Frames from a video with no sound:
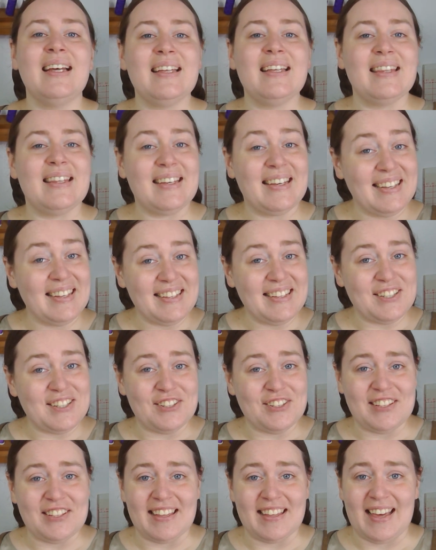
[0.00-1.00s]
The English,
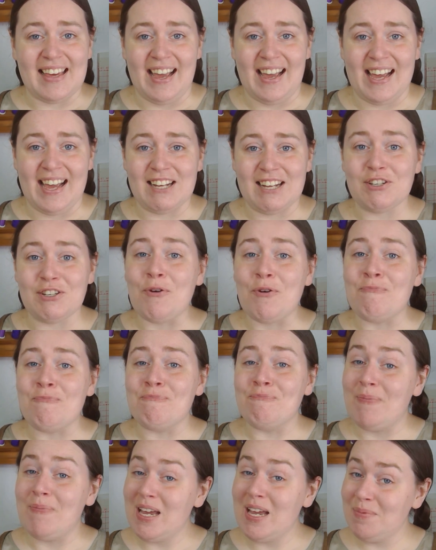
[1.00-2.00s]
on the other hand,
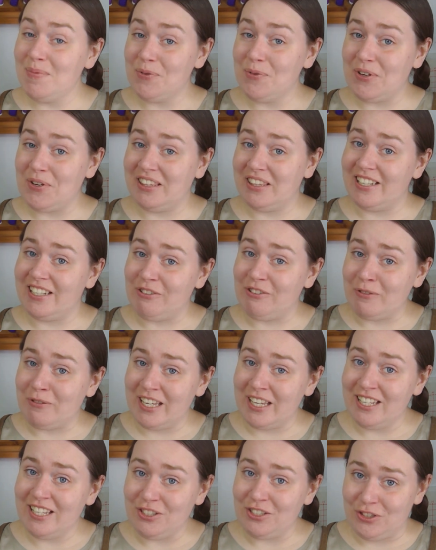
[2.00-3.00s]
may be worth
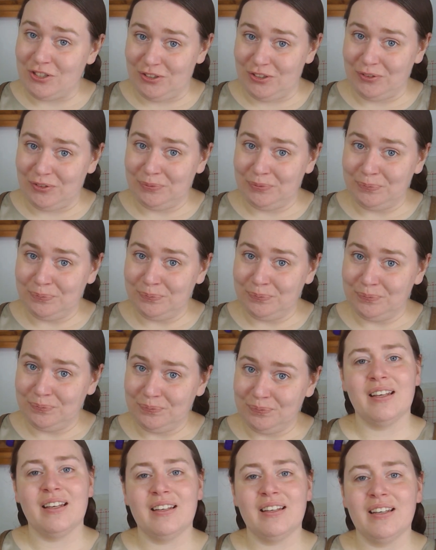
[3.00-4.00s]
delving into.
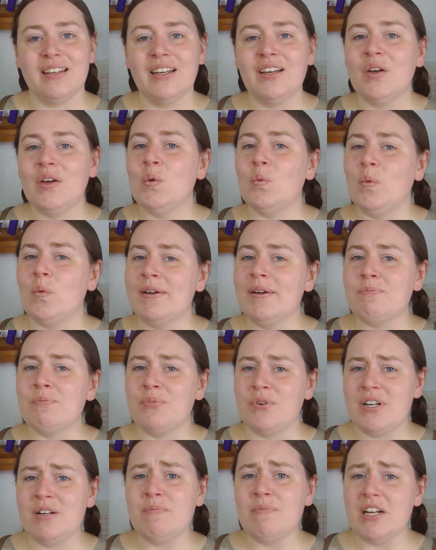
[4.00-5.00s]
Where
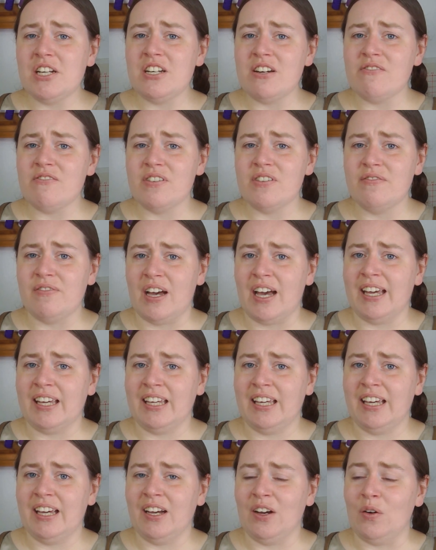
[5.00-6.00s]
pretty much every
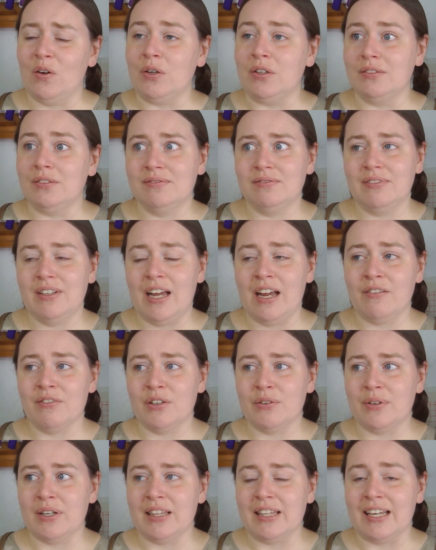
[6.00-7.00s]
Viking, or
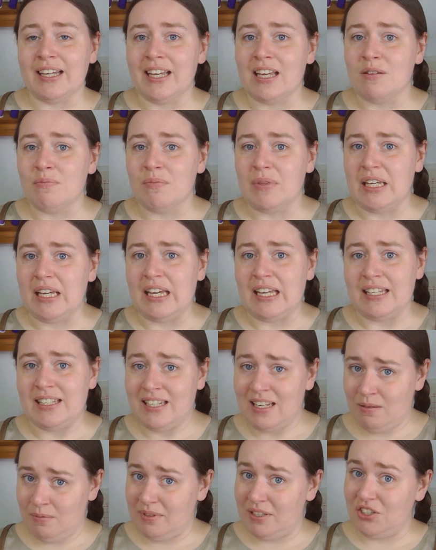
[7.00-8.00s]
everyone that can be
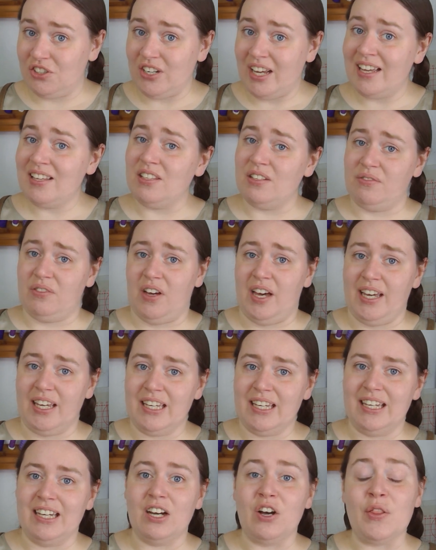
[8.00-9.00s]
established as a
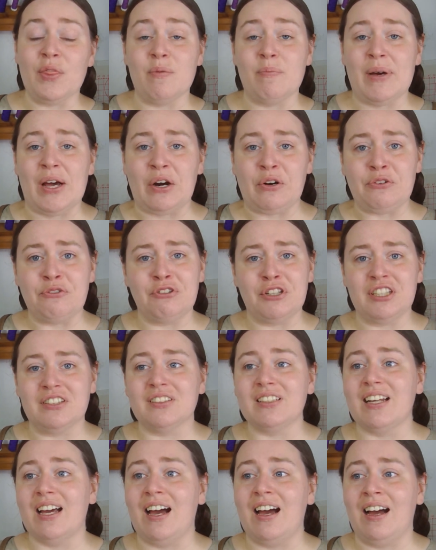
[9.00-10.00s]
Viking on the
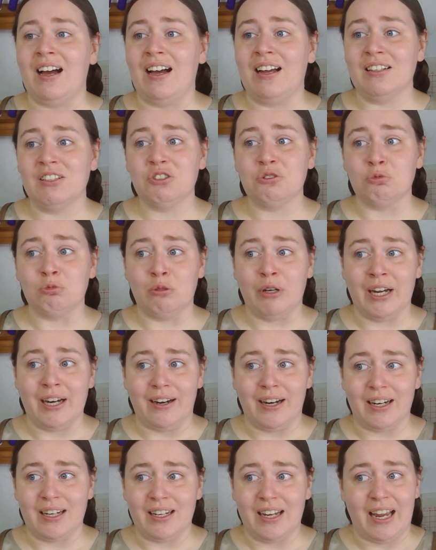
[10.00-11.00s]
battlefield, aren't
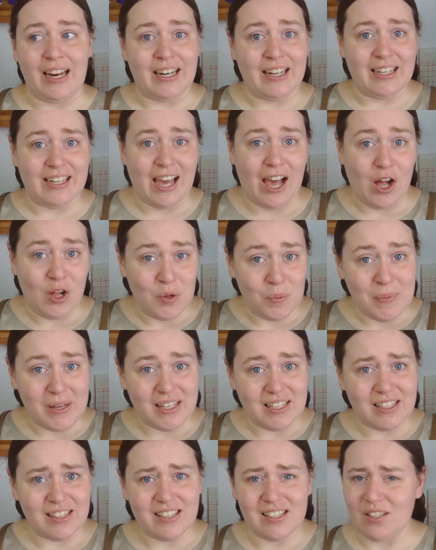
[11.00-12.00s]
wearing any
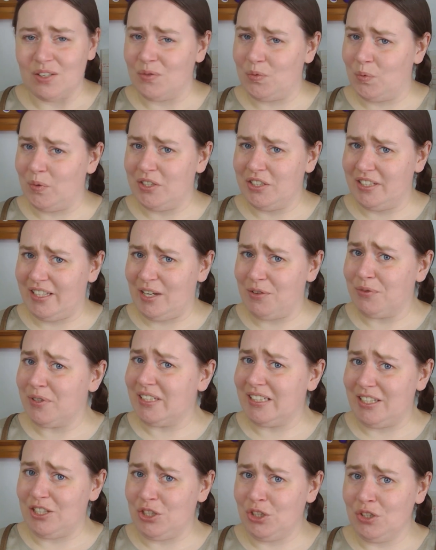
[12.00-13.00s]
helmets, which they
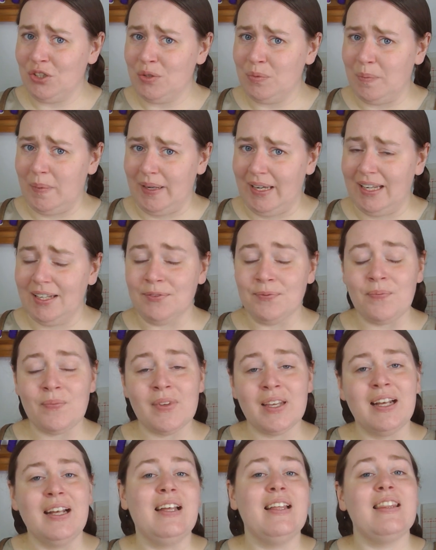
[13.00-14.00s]
really should be,
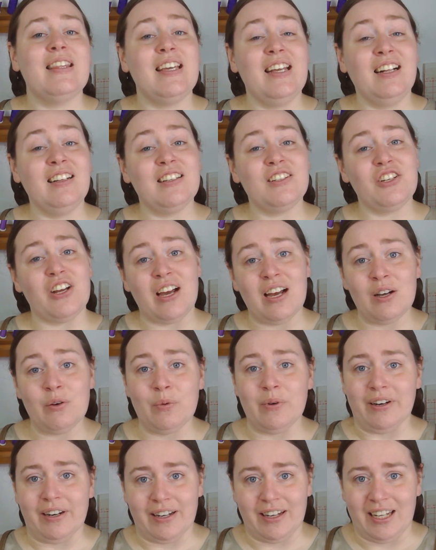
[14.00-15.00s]
the English are
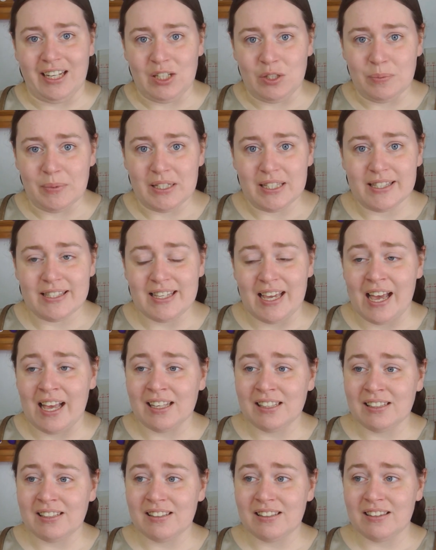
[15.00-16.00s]
wearing helmets,
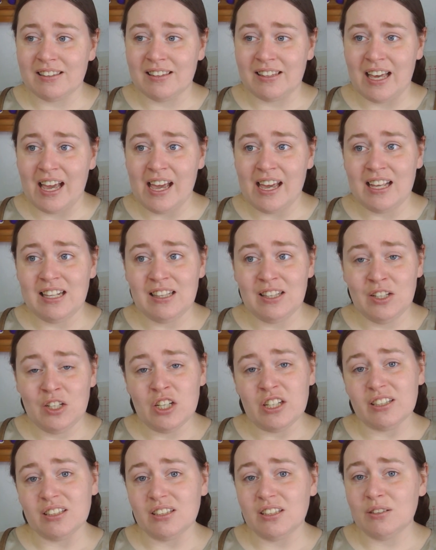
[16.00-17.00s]
and they
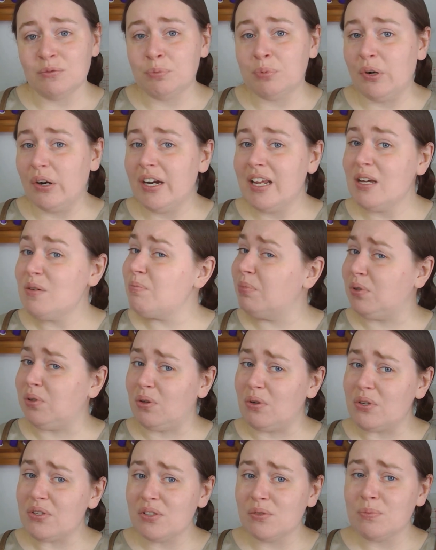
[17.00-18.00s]
look pretty
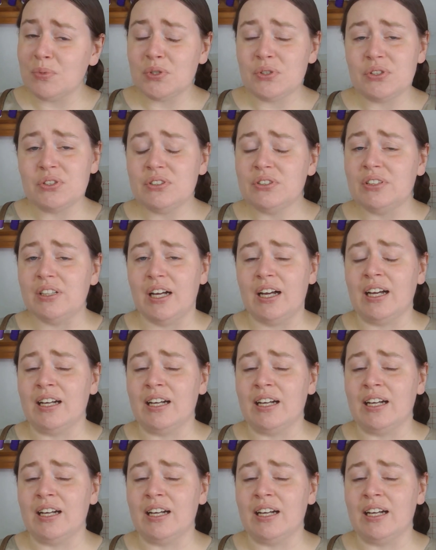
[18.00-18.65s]
plausible.